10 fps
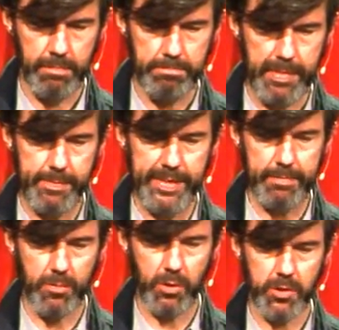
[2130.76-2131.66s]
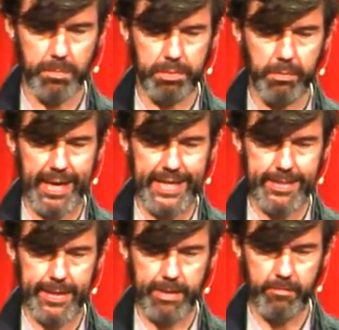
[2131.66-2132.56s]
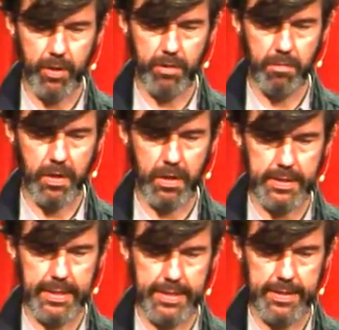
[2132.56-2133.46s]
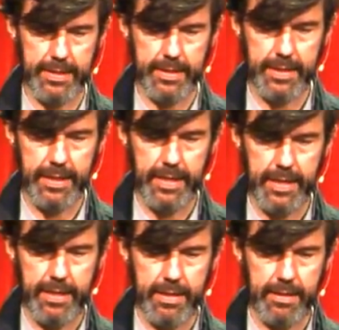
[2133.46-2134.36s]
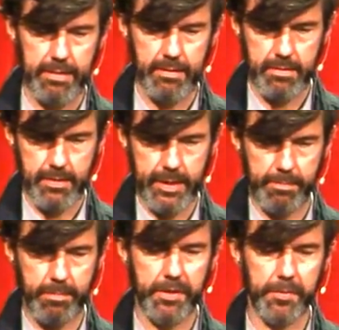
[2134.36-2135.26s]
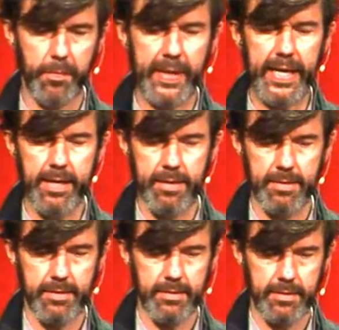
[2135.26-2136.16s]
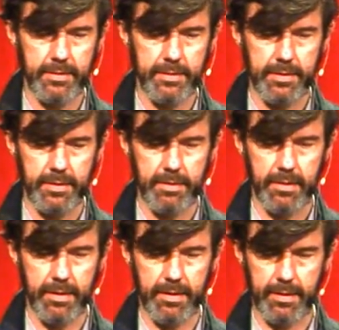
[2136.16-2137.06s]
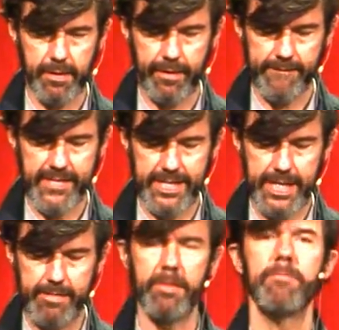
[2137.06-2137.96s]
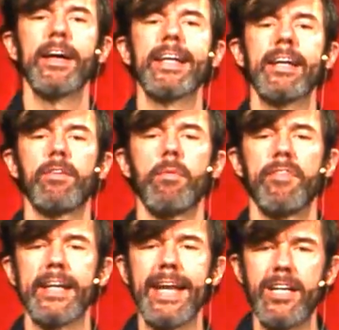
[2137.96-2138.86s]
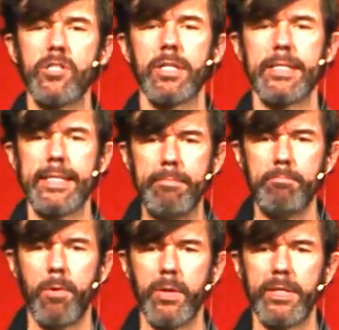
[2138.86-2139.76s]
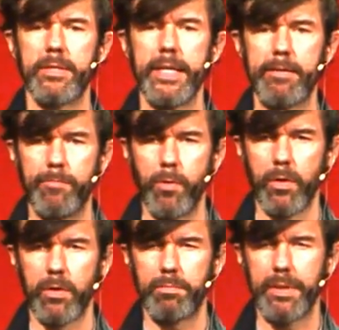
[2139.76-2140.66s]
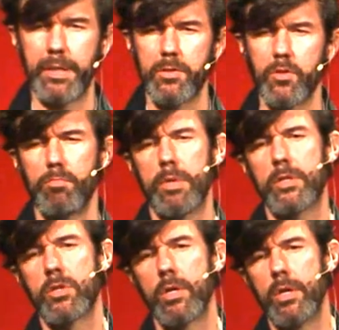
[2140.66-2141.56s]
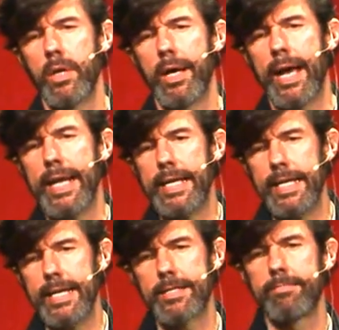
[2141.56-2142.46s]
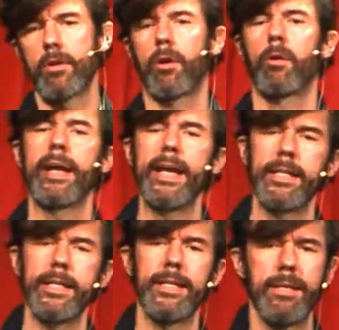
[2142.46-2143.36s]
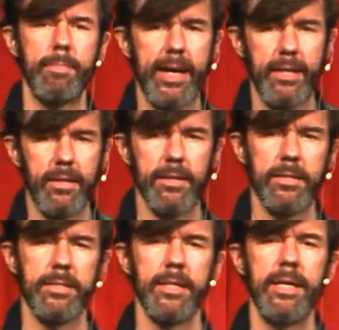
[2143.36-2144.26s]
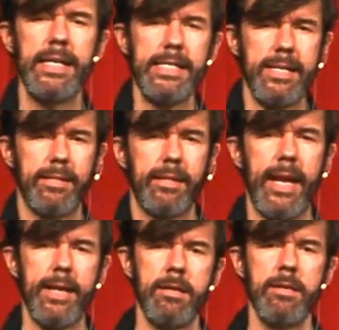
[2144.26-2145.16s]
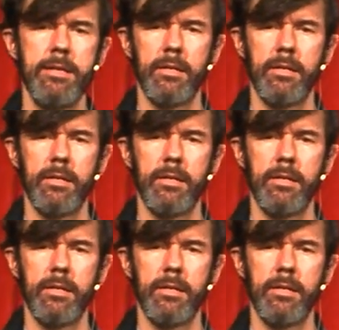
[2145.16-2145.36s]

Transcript: maybe the most surprising one was that number three, uh, that even from a financial standpoint, it worked because so much ideas were created in the sabbaticals that then